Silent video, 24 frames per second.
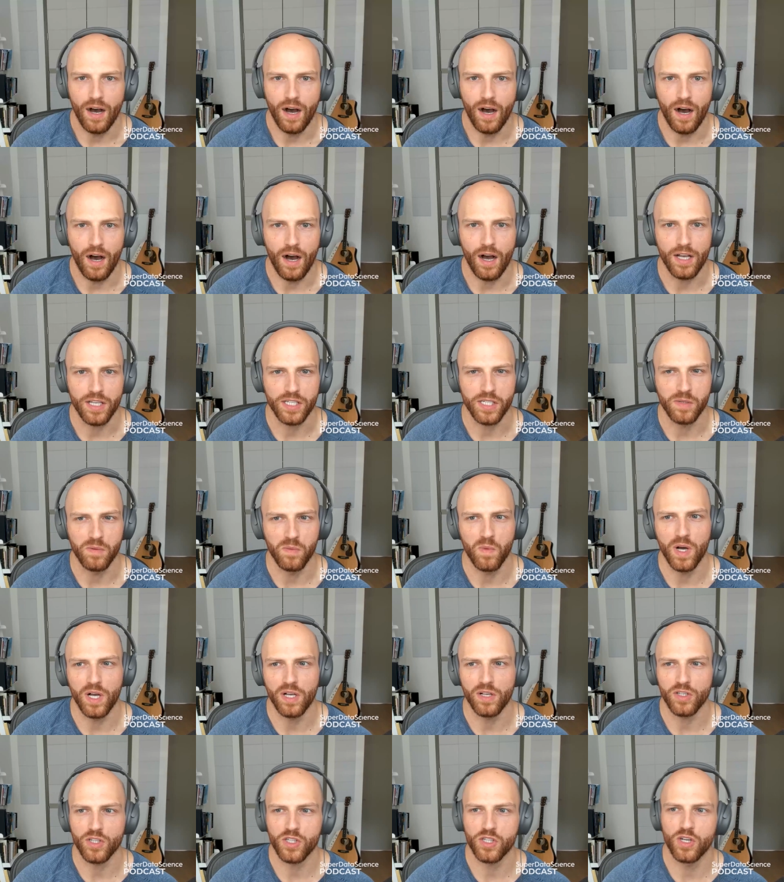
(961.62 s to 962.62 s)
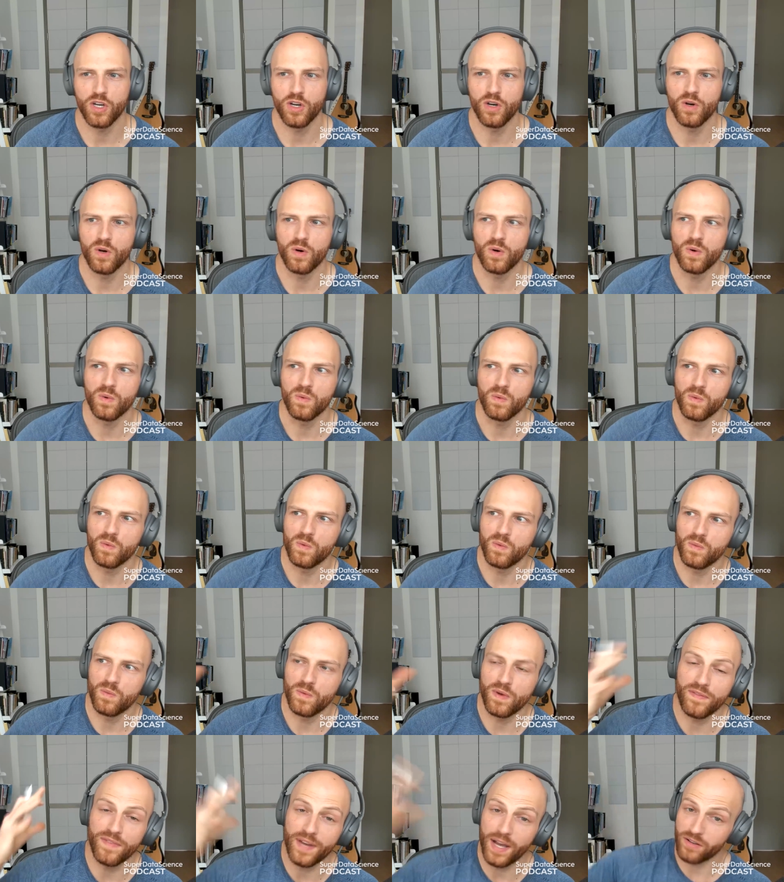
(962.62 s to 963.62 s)
Awesome. Well, so
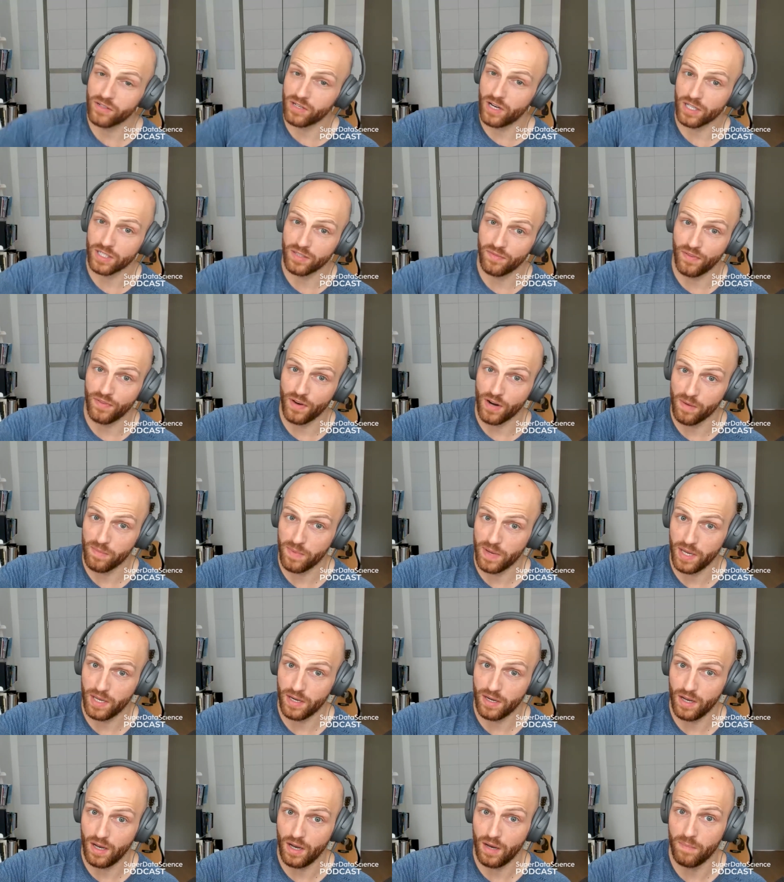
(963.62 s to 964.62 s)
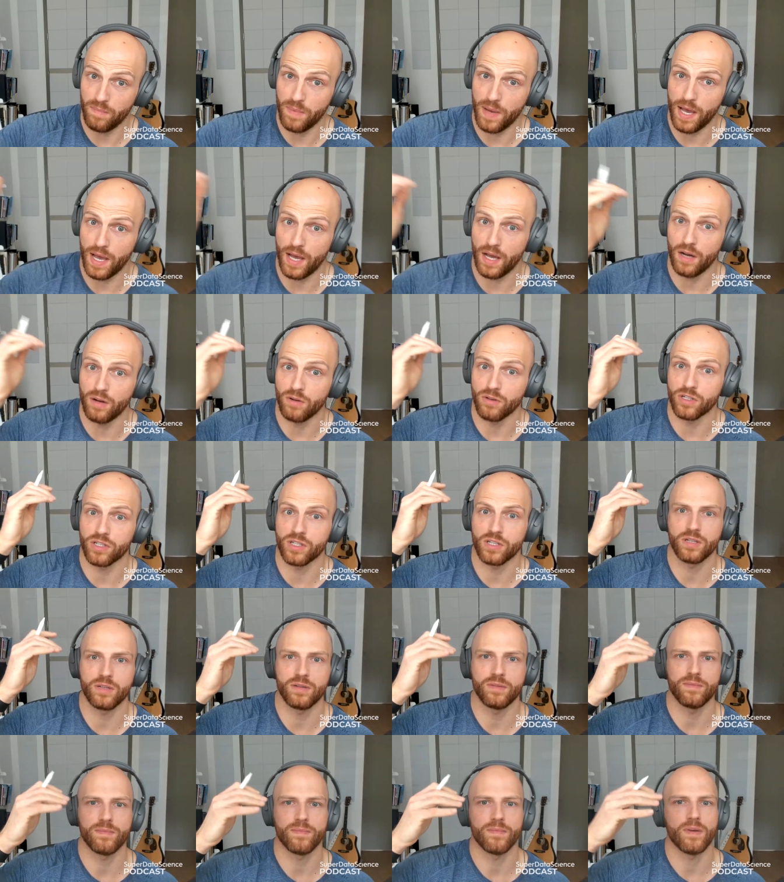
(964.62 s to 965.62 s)
we've now talked a fair bit about
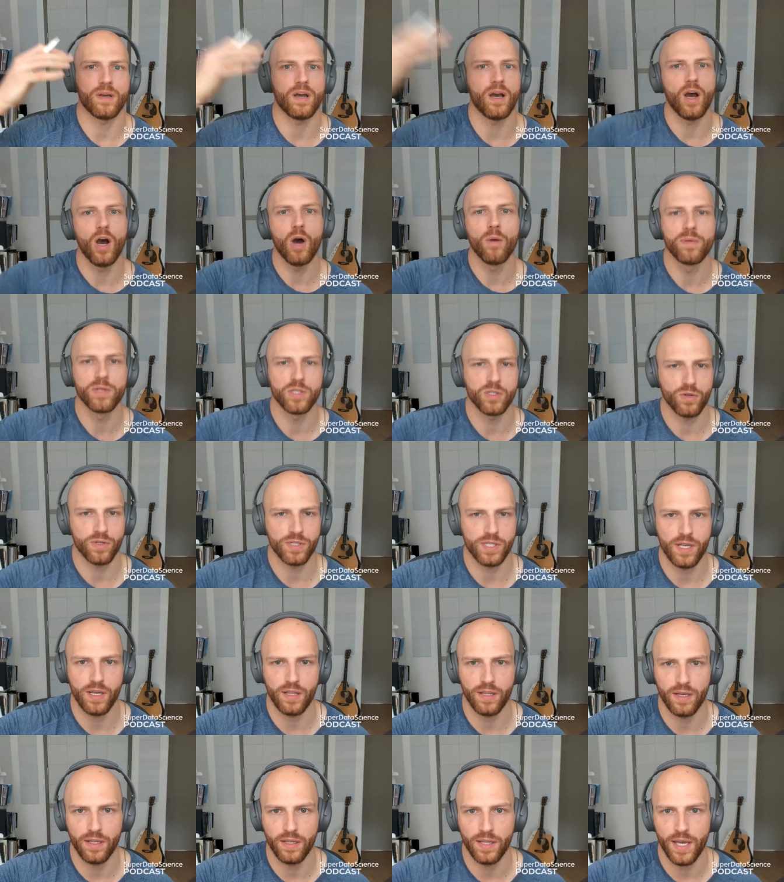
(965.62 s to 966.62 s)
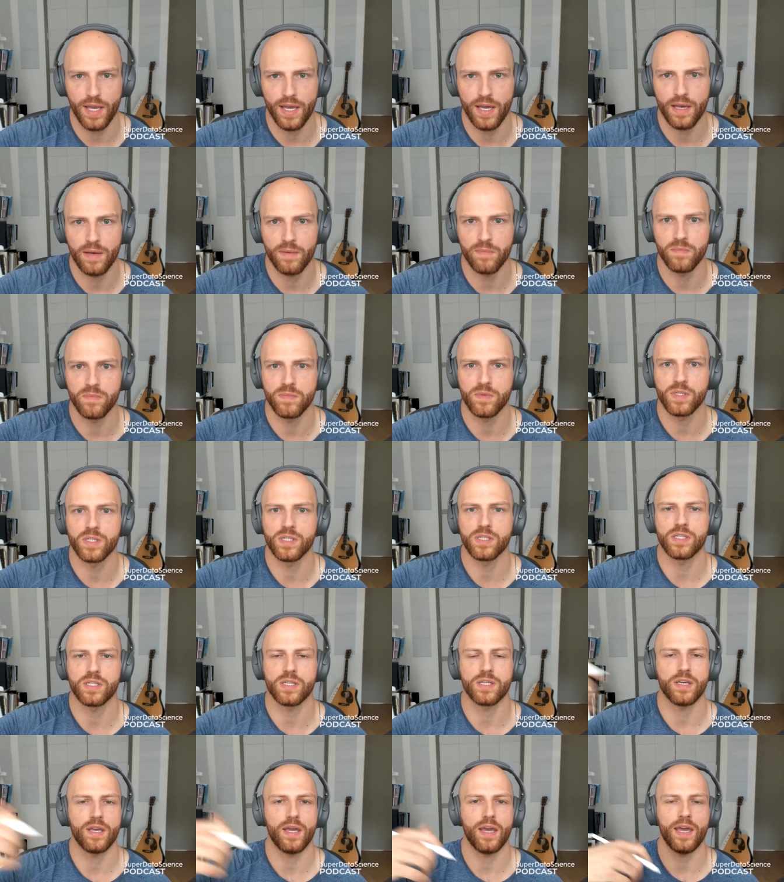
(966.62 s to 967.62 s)
open source
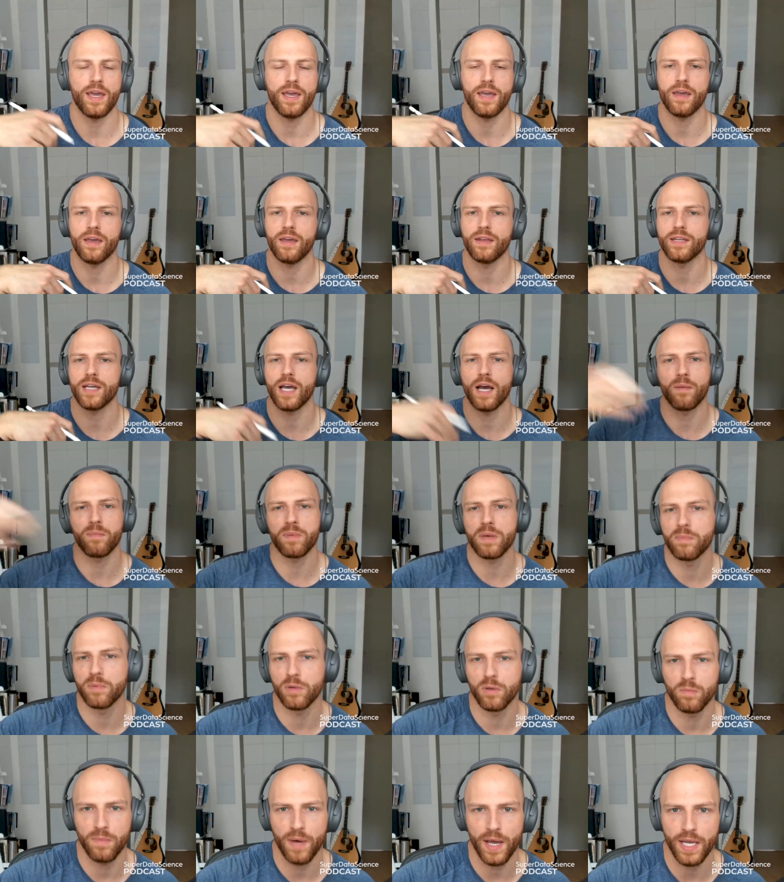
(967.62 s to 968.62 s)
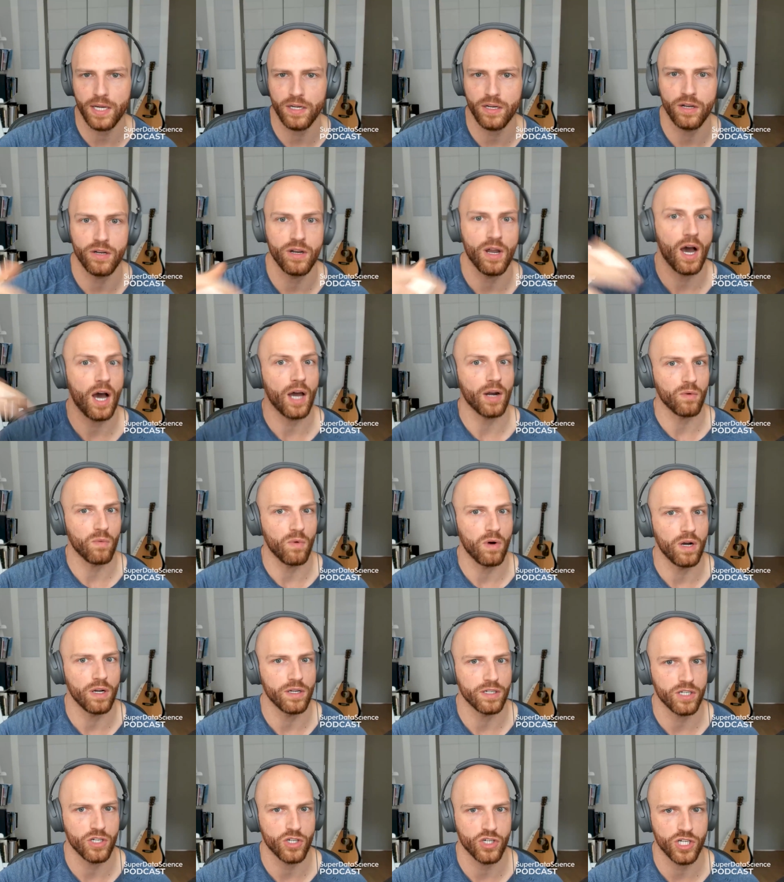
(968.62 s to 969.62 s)
LLMs and how people might not
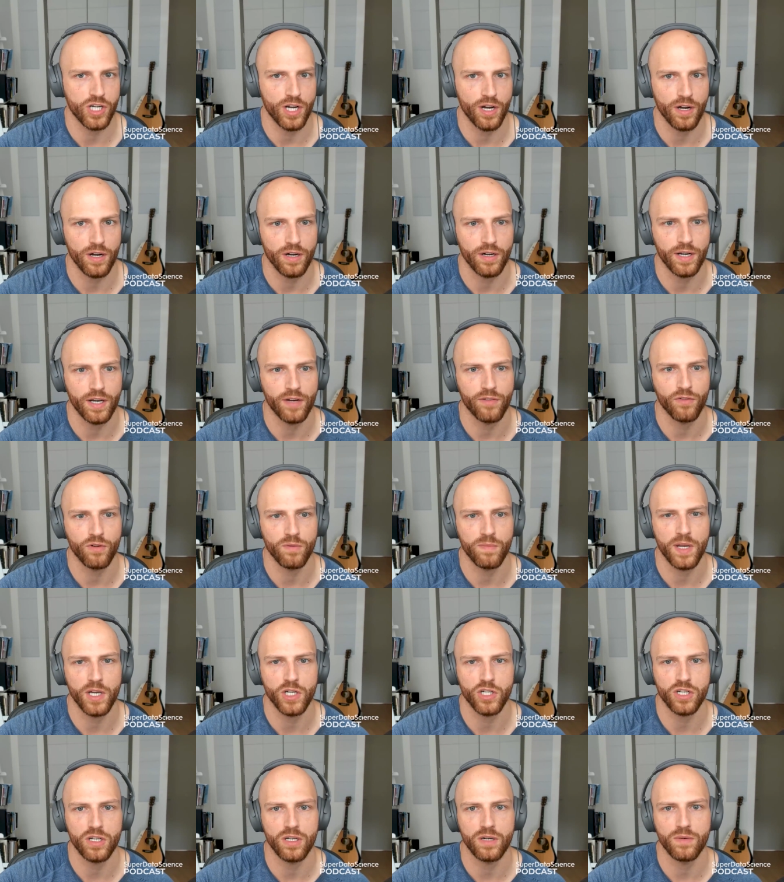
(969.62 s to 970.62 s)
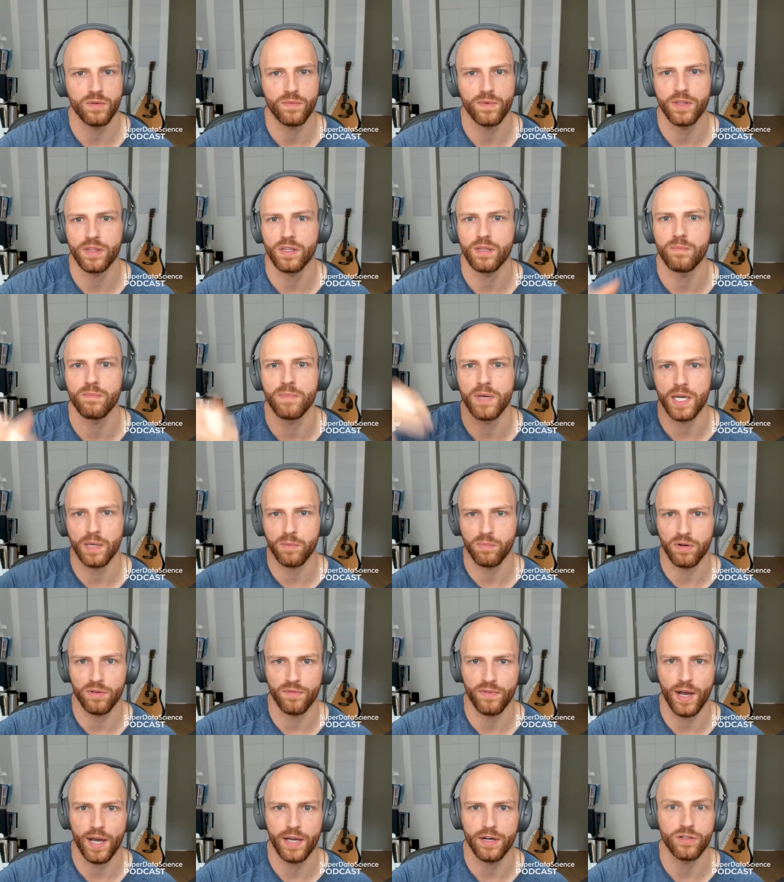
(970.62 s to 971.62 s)
want to share information with the big
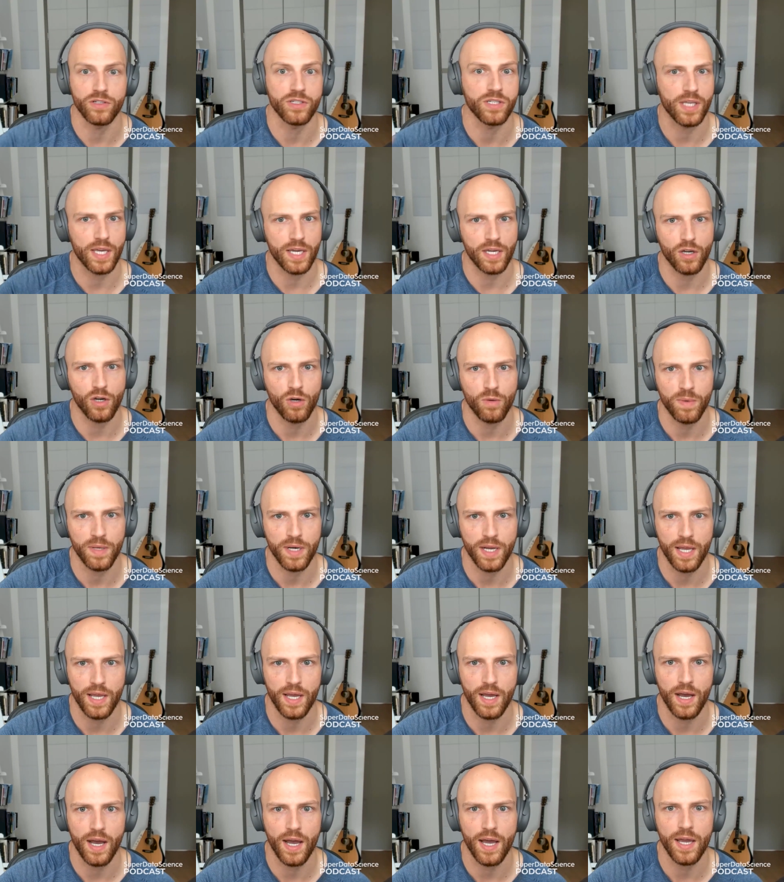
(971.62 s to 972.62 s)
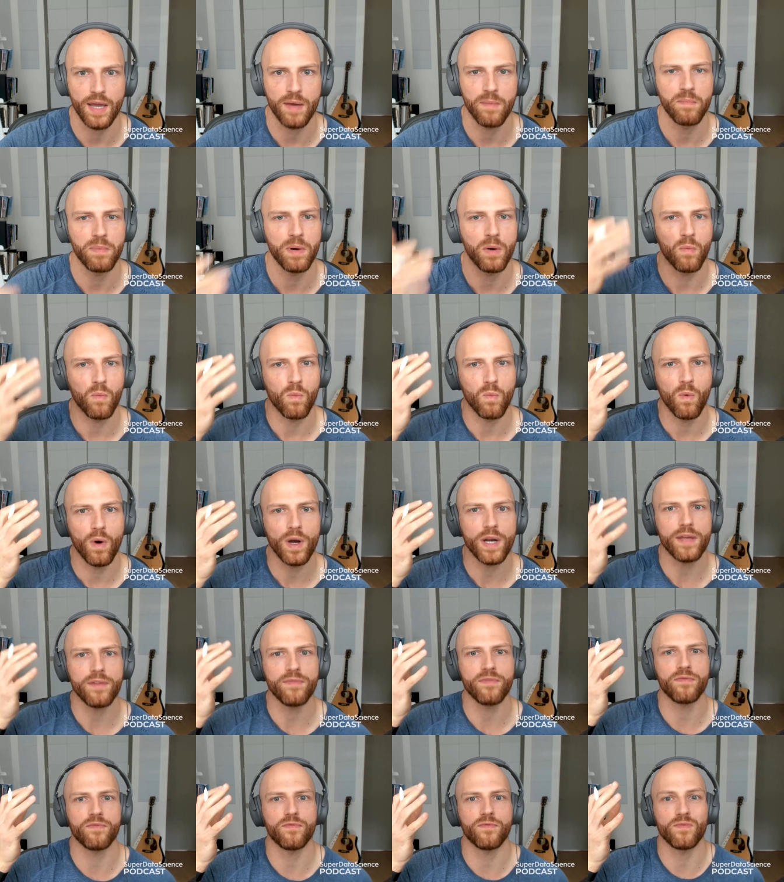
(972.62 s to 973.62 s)
providers like OpenAI. But what
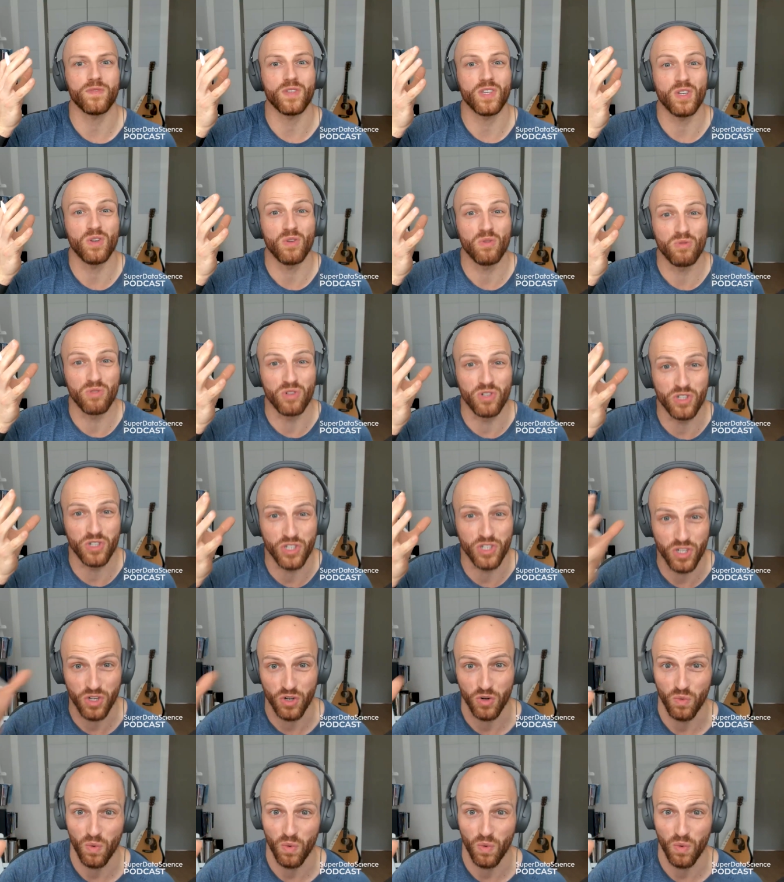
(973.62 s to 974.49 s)
if you do?